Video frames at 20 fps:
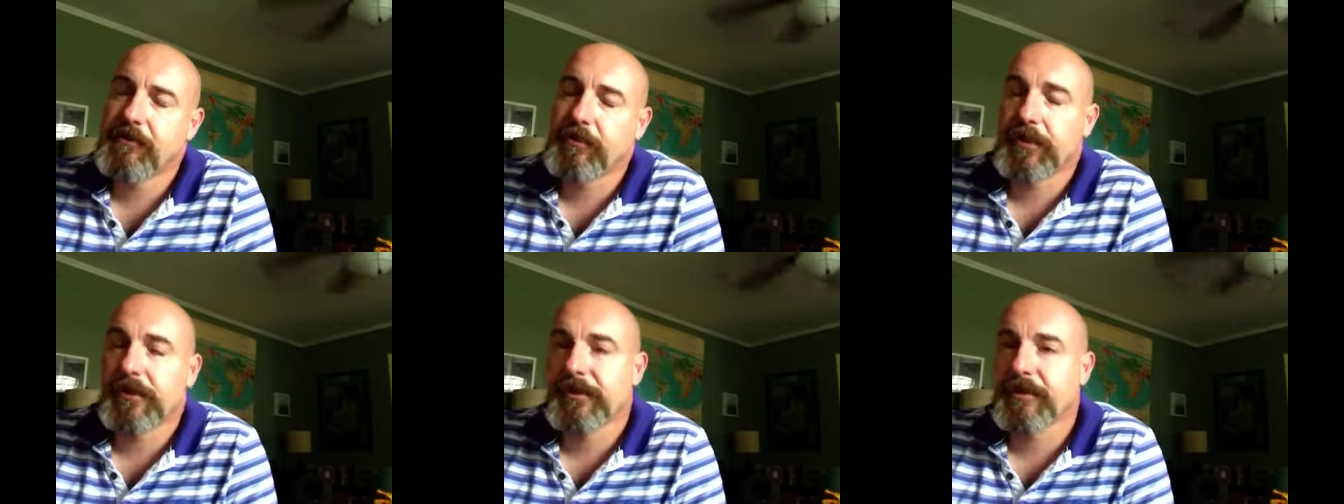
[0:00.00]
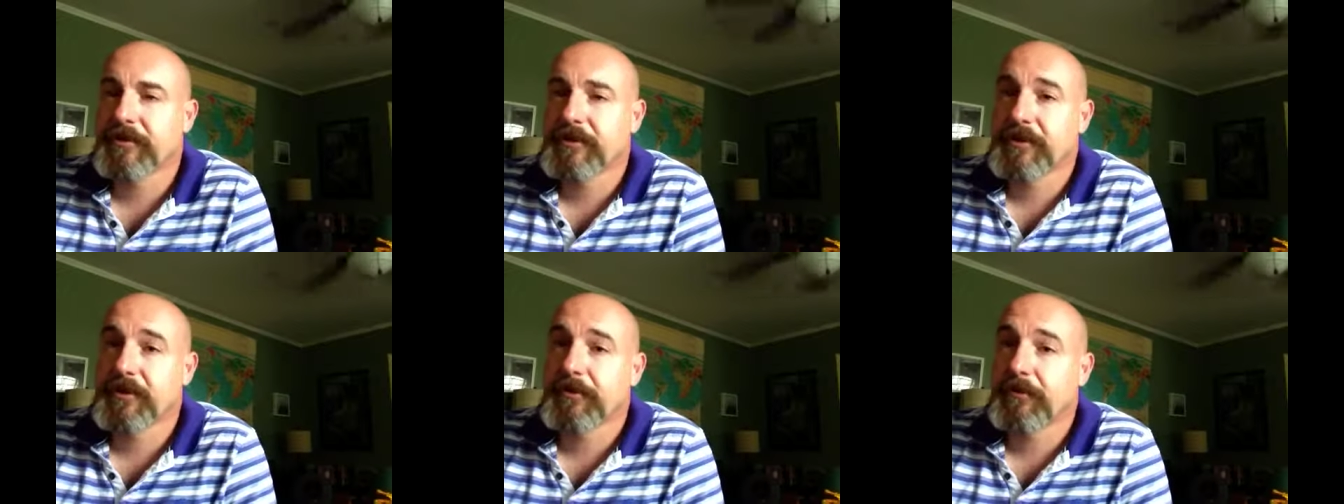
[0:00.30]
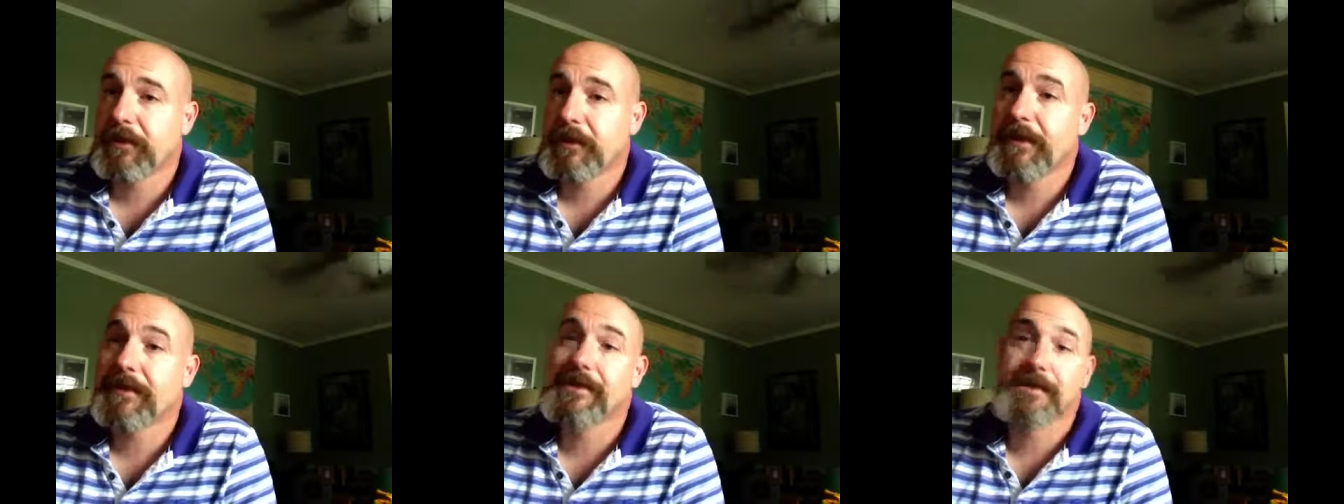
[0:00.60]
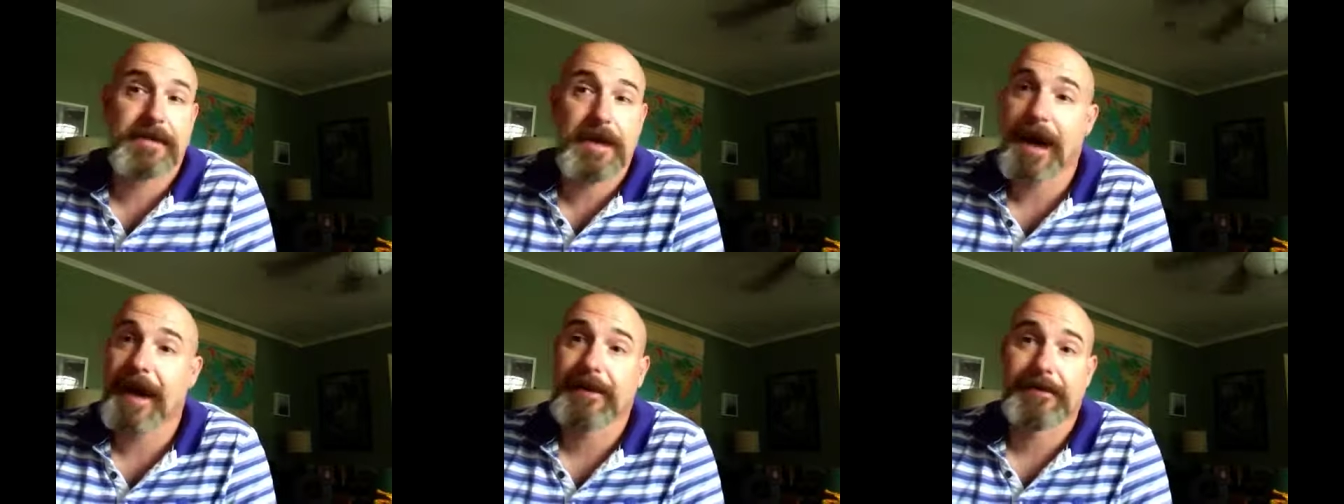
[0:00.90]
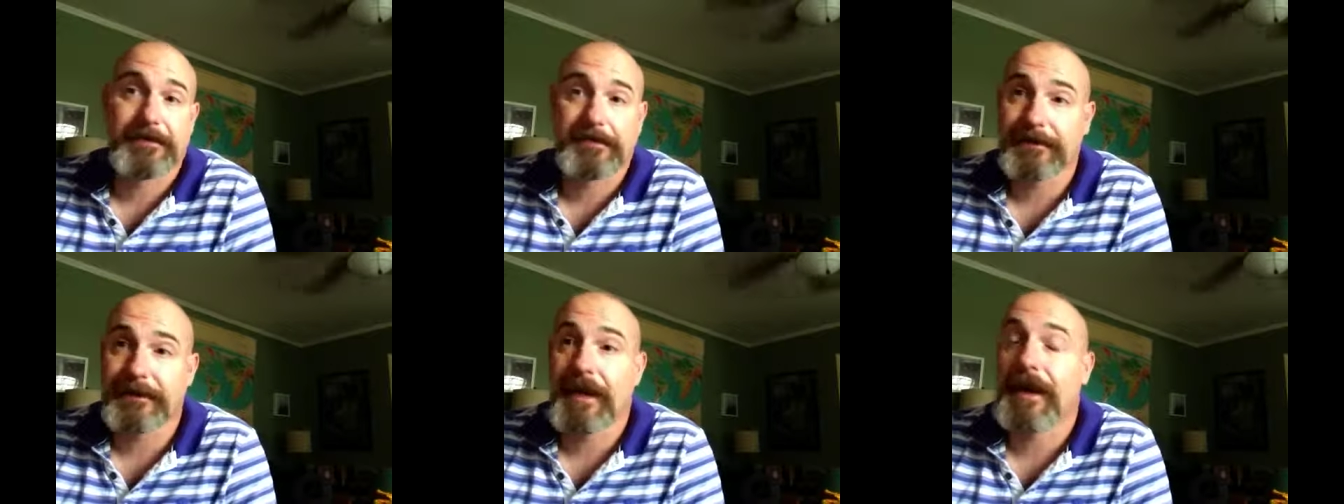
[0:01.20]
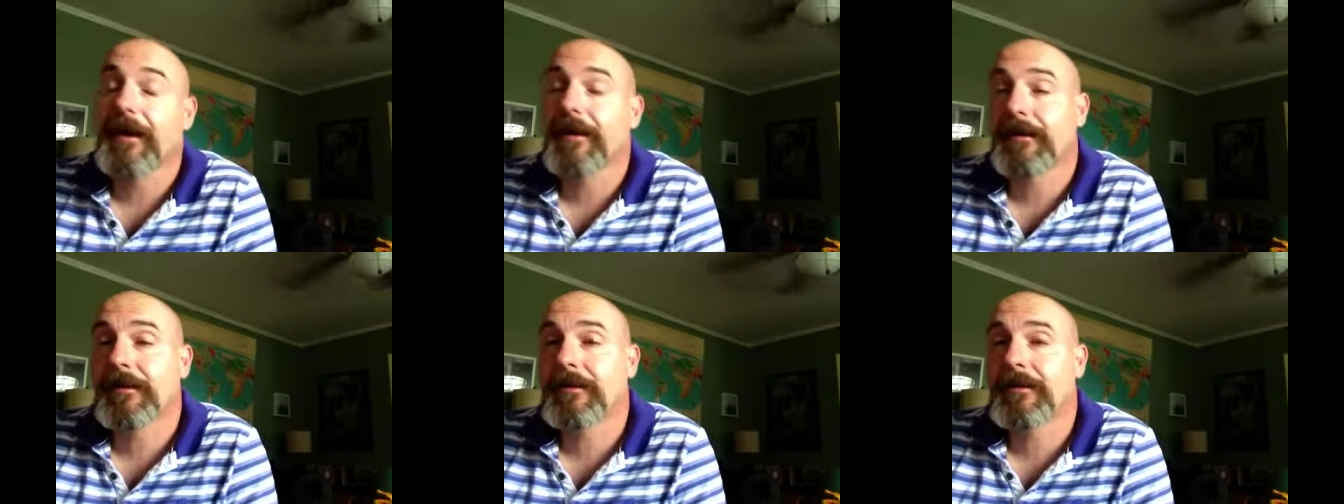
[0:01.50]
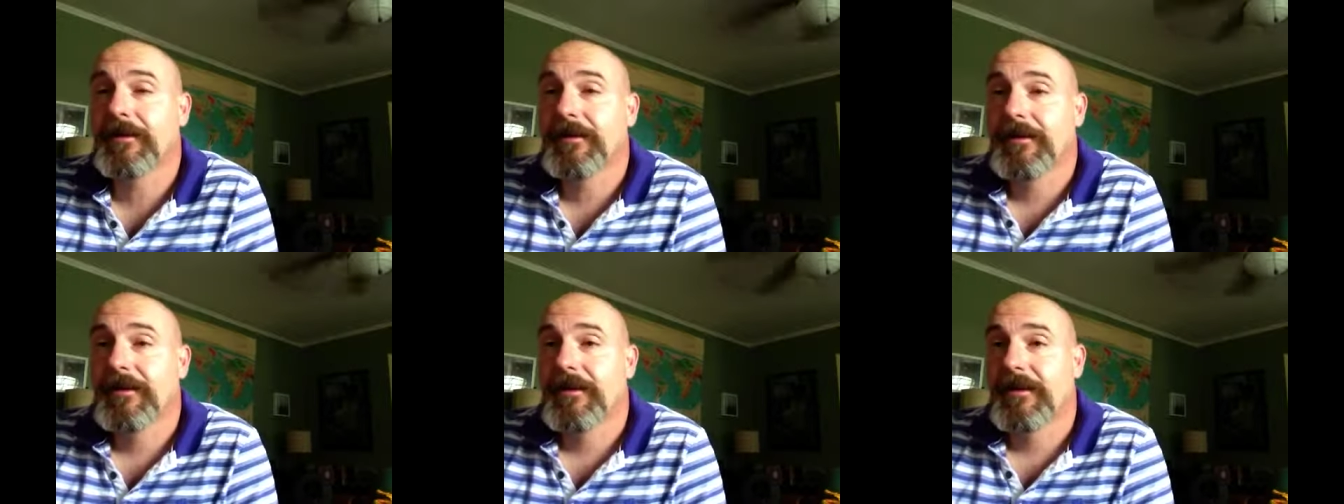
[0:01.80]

well, it's going to be exactly like